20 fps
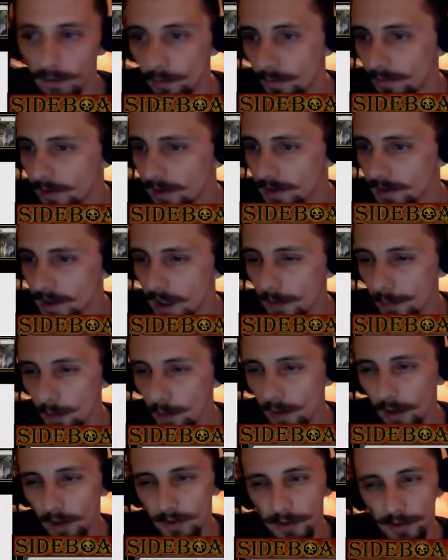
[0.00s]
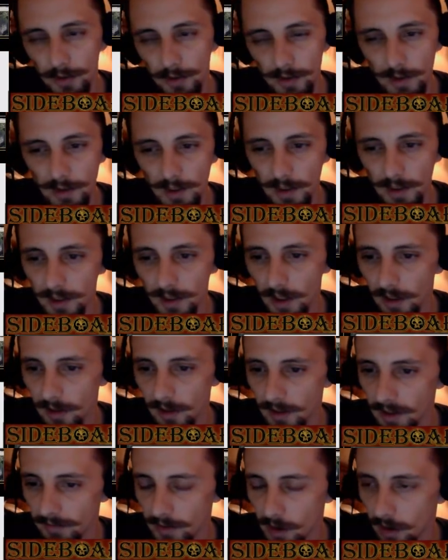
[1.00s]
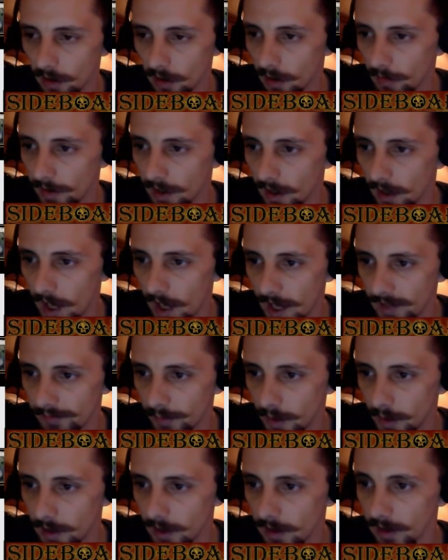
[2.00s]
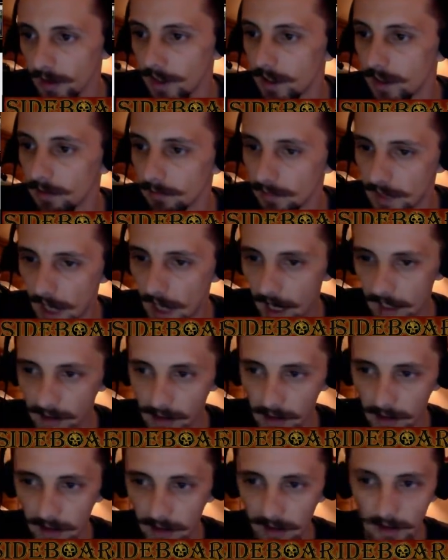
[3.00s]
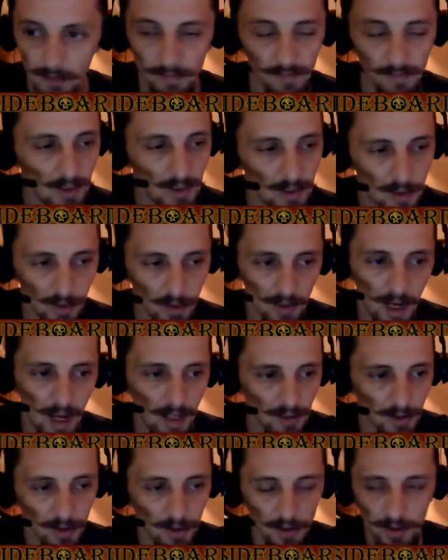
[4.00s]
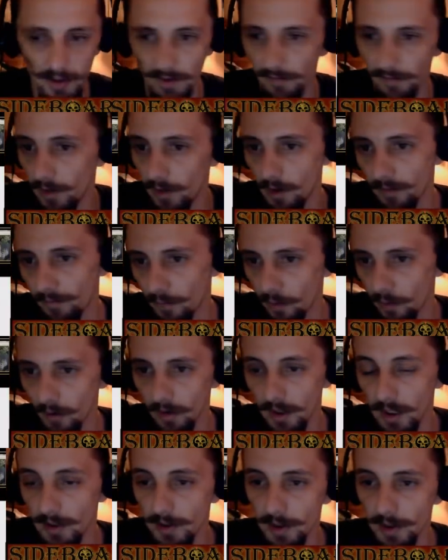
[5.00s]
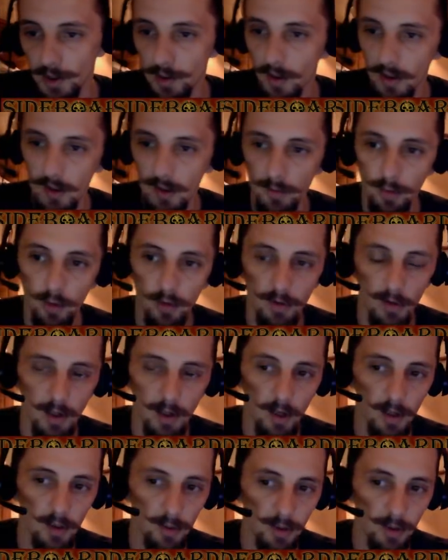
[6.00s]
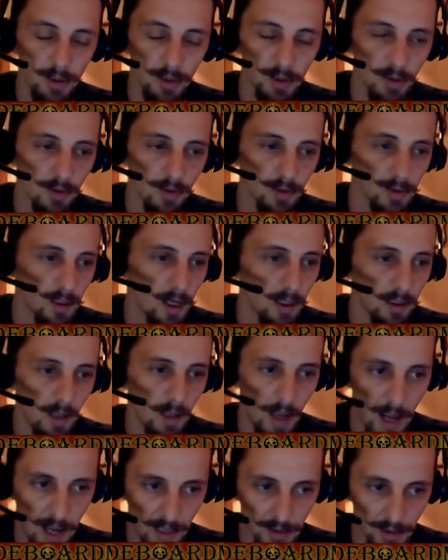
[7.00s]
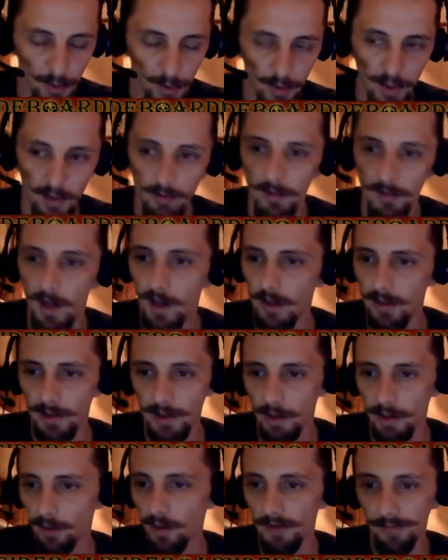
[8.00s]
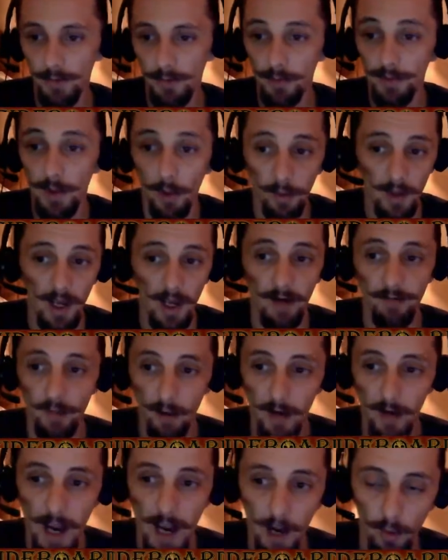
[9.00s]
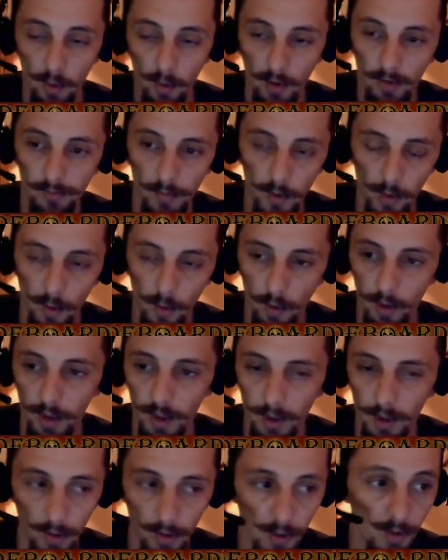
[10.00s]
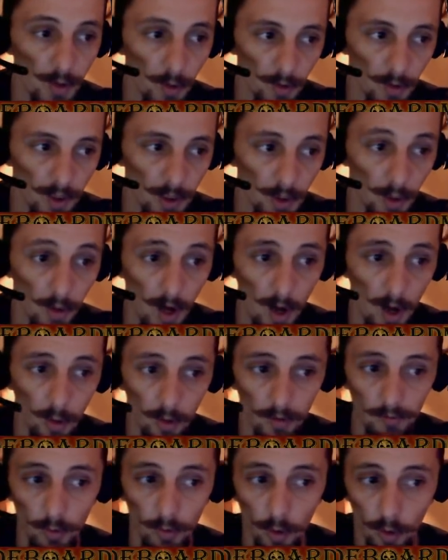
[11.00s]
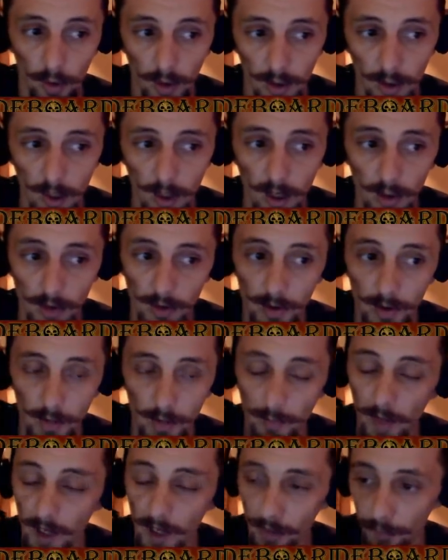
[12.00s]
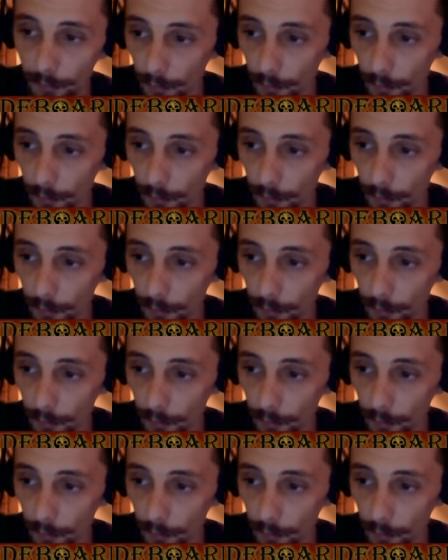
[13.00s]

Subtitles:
There's a couple cartouches in here, gives you a little bit of lifelink. Die Young, these are answers to for indestructible creatures like Hazoret. So if you don't have your Hour of Glory, or you don't hit your Hour of Glory, you can make